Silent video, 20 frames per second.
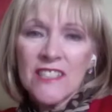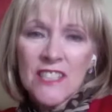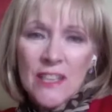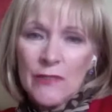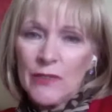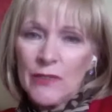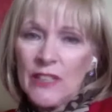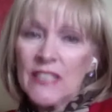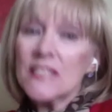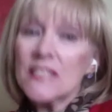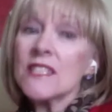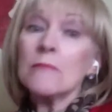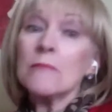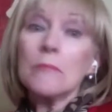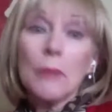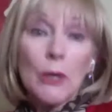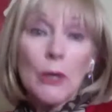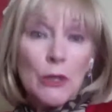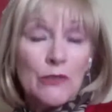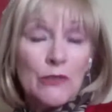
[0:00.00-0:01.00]
stuff
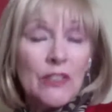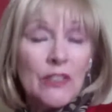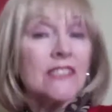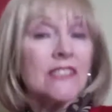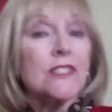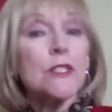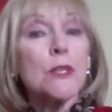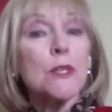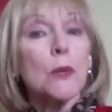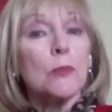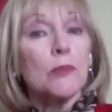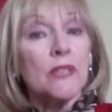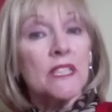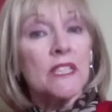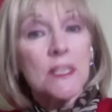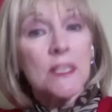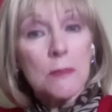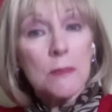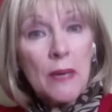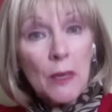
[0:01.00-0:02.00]
isn't perfect, so
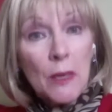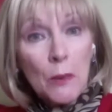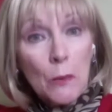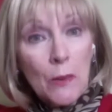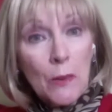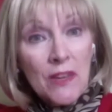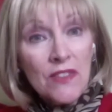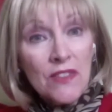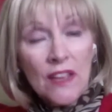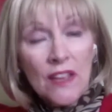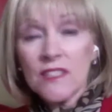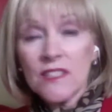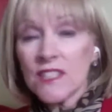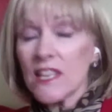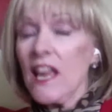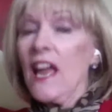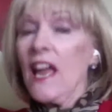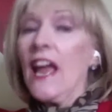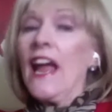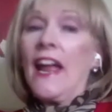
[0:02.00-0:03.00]
please bear with
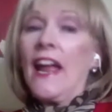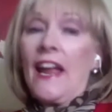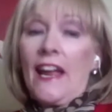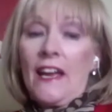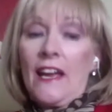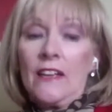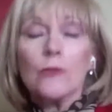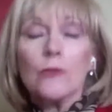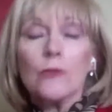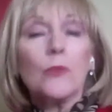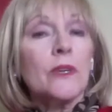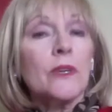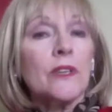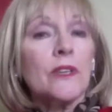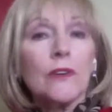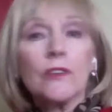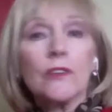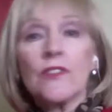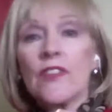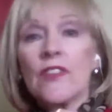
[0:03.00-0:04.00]
us. And
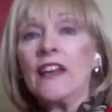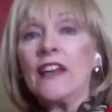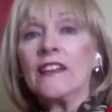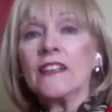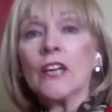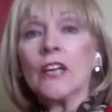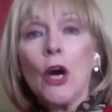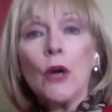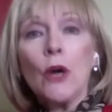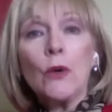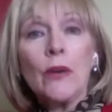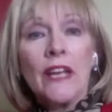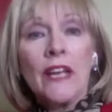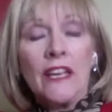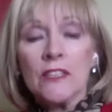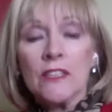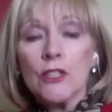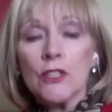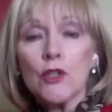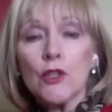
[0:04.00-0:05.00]
then go
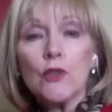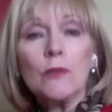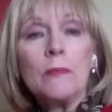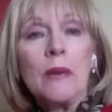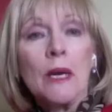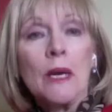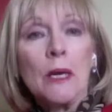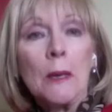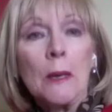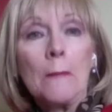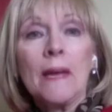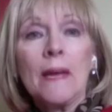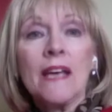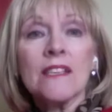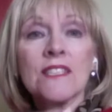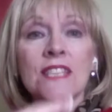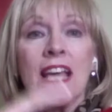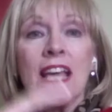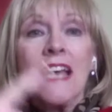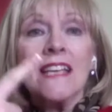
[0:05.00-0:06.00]
into
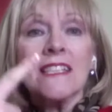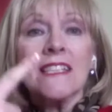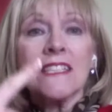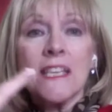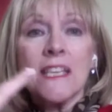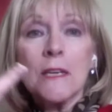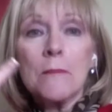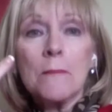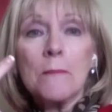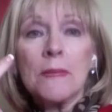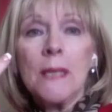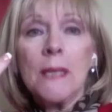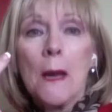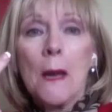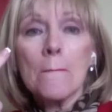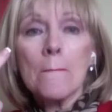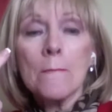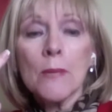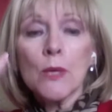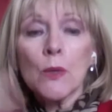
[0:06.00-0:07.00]
Meribeth's tip
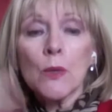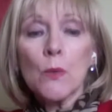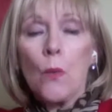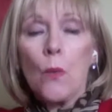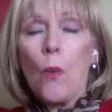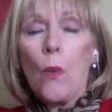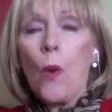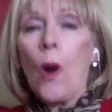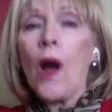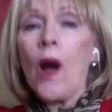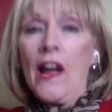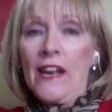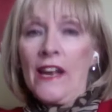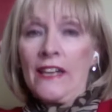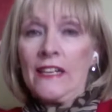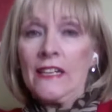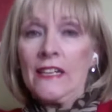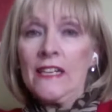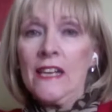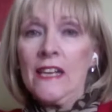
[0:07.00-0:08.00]
number
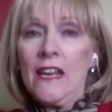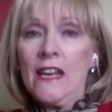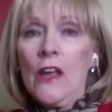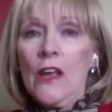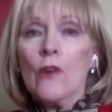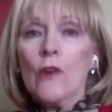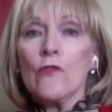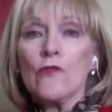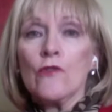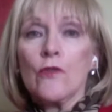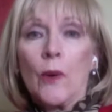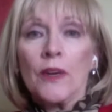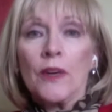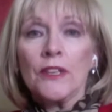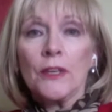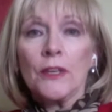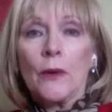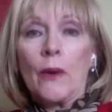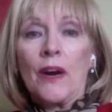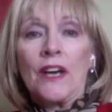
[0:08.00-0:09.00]
1 for
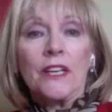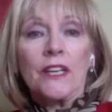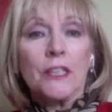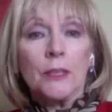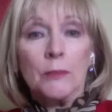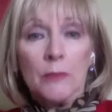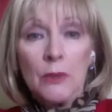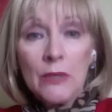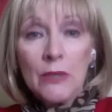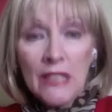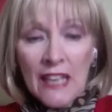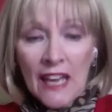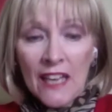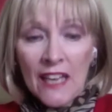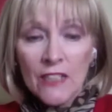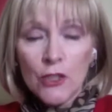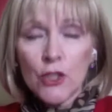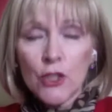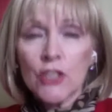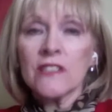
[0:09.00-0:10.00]
your
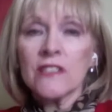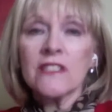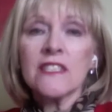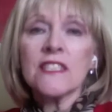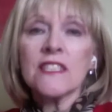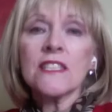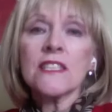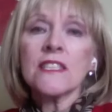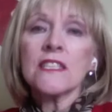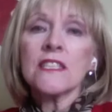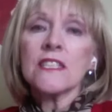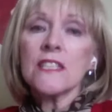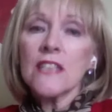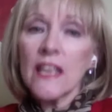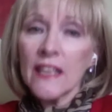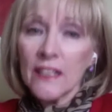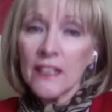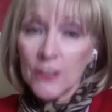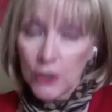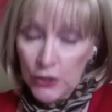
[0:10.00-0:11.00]
communications
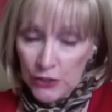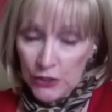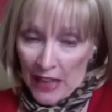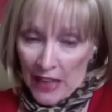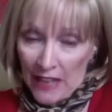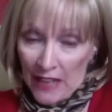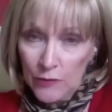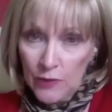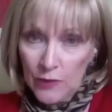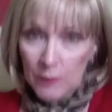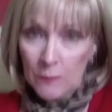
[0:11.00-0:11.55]
in your life.